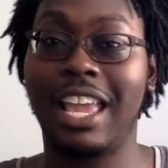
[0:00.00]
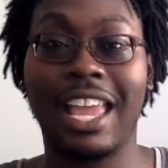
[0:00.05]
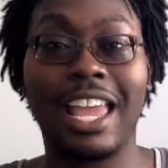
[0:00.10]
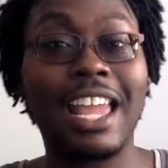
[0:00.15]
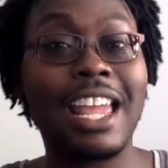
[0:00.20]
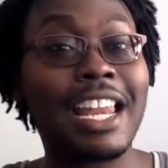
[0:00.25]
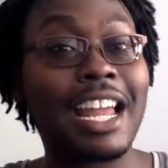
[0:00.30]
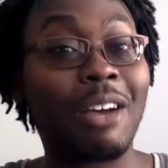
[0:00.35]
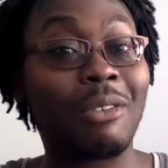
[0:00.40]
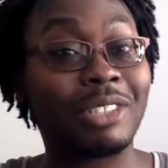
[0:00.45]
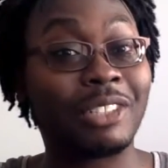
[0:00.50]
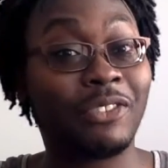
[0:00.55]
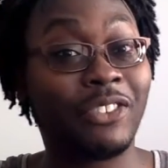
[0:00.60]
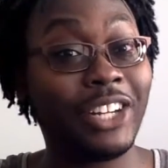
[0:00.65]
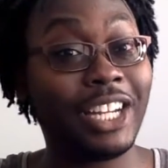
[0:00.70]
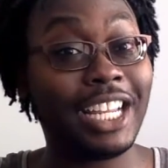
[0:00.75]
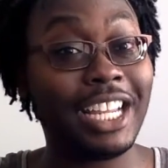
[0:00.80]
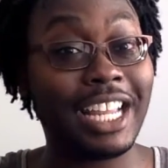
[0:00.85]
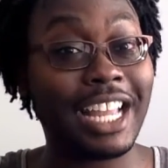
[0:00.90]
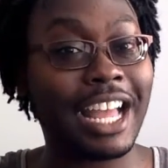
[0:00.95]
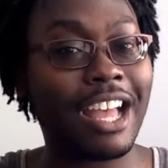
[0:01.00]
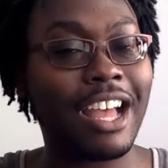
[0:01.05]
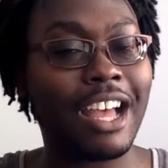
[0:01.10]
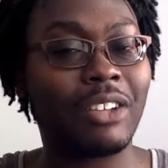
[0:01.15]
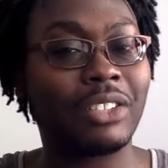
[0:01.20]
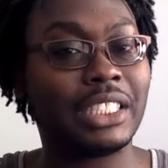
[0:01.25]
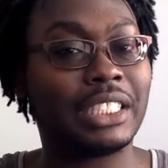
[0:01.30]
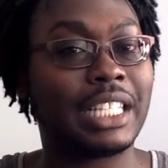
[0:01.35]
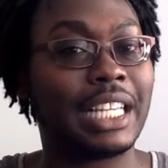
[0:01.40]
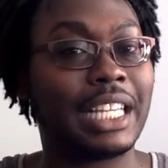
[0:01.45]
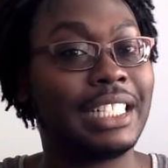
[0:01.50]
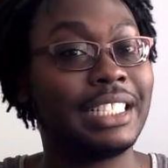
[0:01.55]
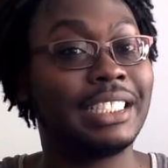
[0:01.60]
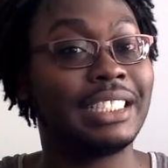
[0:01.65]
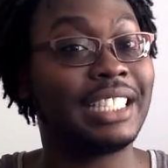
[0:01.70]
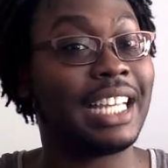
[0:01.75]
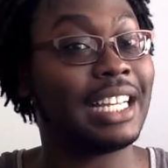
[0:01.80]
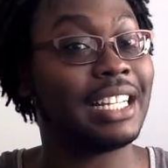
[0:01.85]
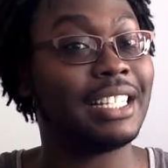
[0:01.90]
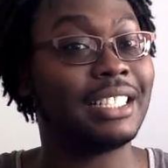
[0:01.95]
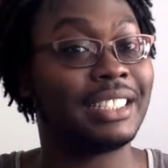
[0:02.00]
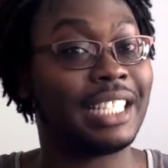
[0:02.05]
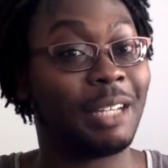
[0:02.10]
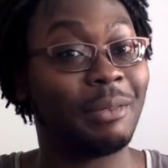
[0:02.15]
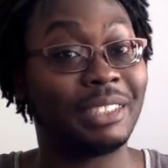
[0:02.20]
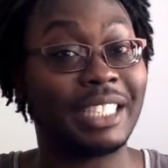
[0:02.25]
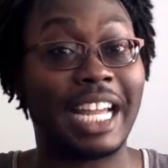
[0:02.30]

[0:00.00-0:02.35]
And I was freaking out. I was just like, this is not a good sign.